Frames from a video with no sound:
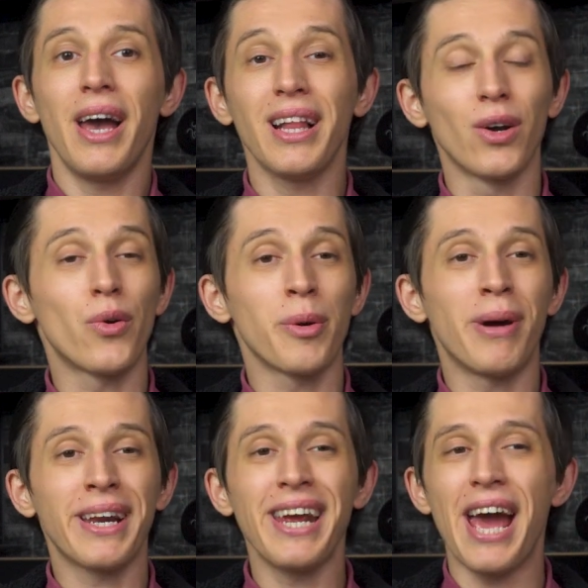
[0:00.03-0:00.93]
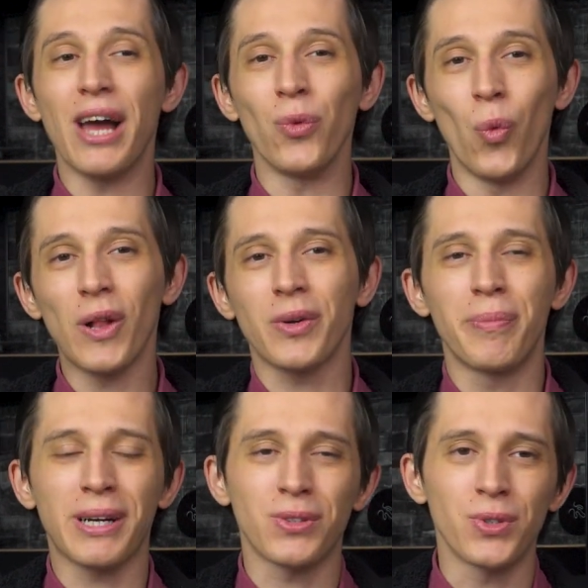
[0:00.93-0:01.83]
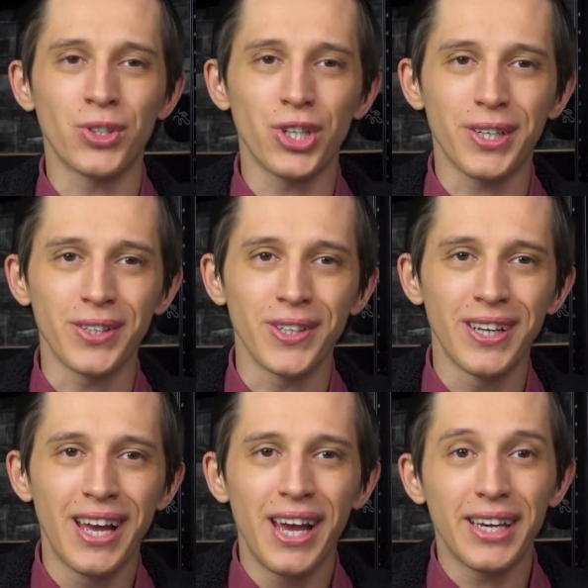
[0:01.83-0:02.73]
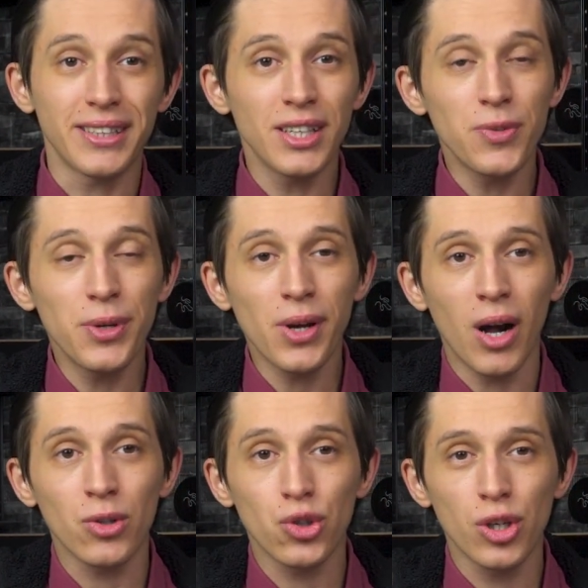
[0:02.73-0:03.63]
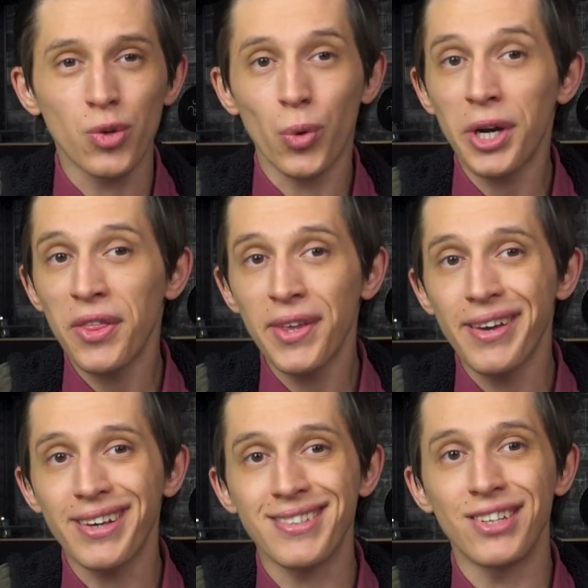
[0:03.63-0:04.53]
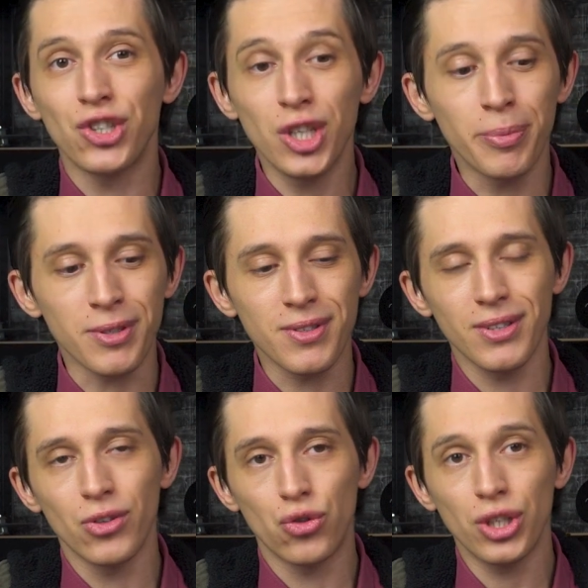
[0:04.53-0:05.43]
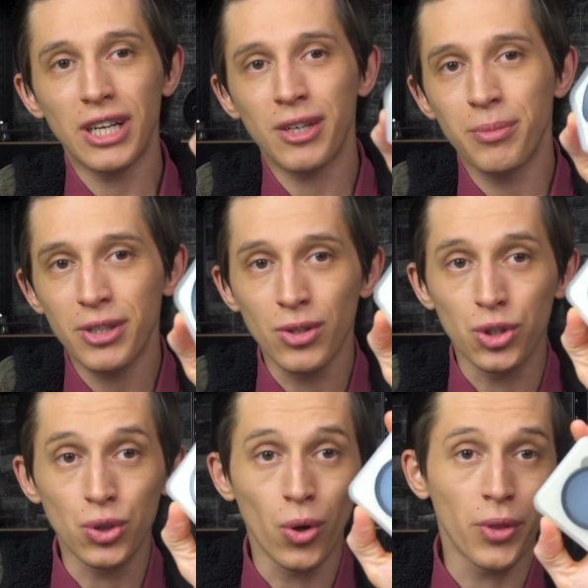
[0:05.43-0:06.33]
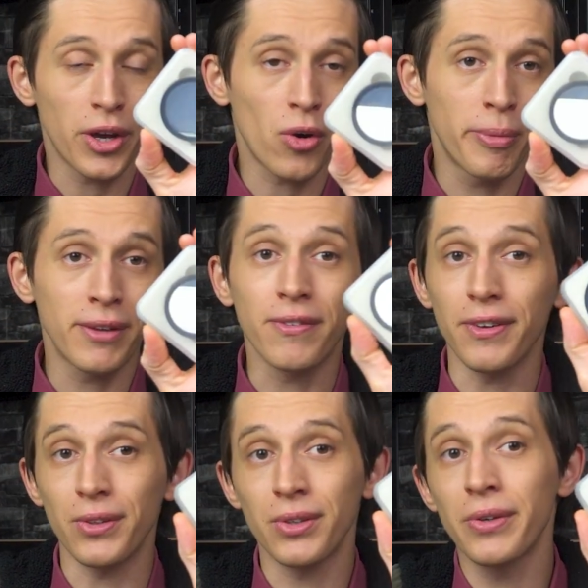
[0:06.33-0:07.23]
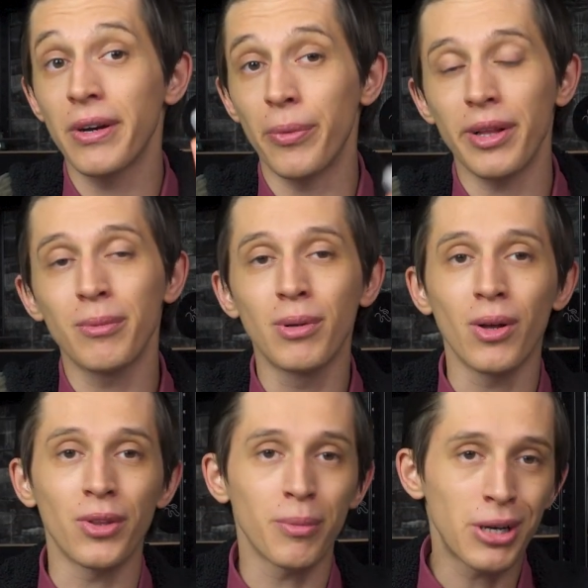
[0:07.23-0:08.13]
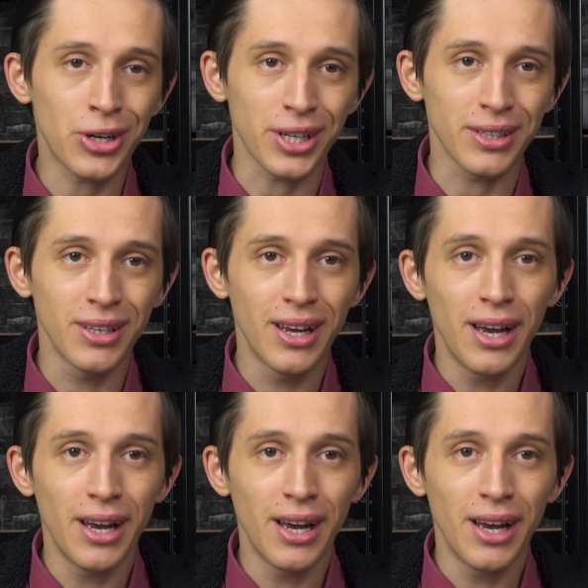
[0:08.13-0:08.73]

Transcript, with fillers: Hello everybody and welcome back to the channel. In this video I'll show you what I think is the cheapest three nanometer dual narrowband filter available on the market.